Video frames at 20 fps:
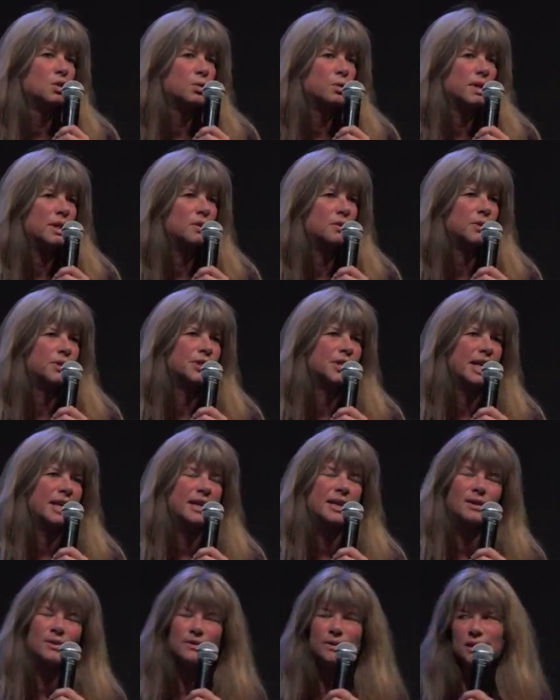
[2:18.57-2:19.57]
trickle
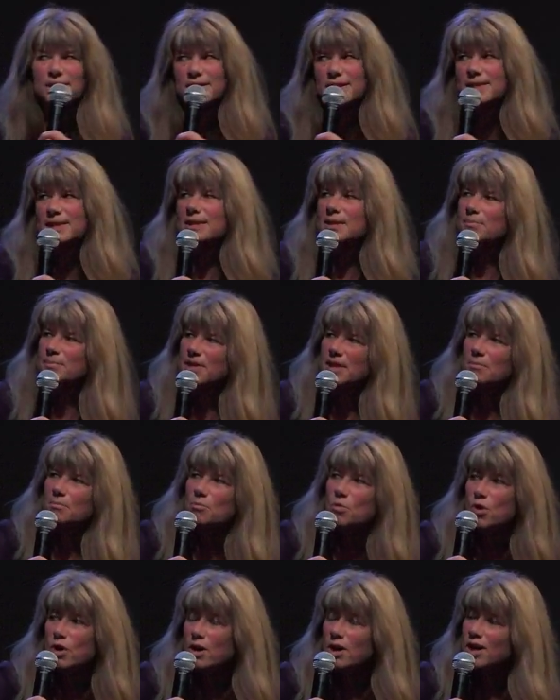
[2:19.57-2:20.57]
down to something
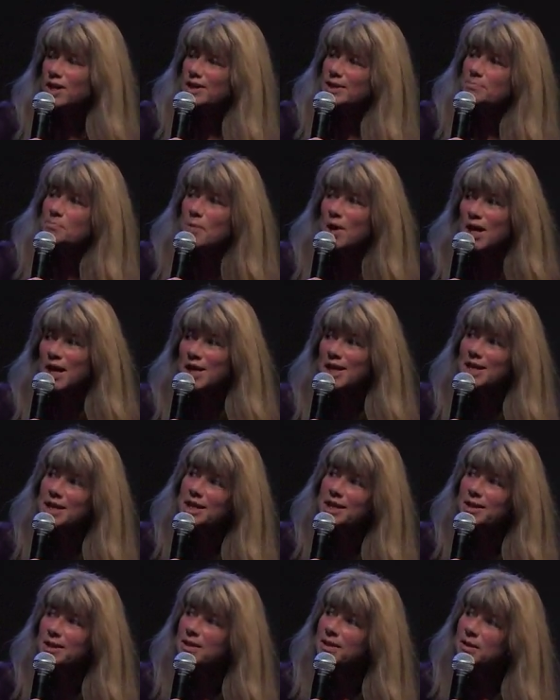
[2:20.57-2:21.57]
more
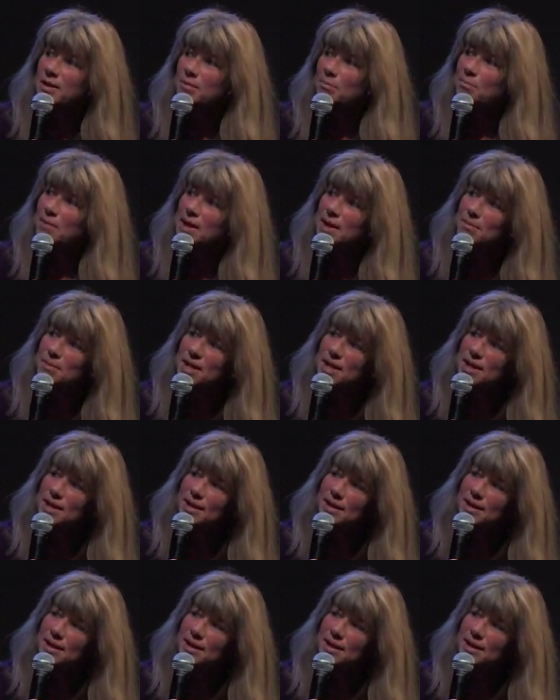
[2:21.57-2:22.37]
osmotic, maybe.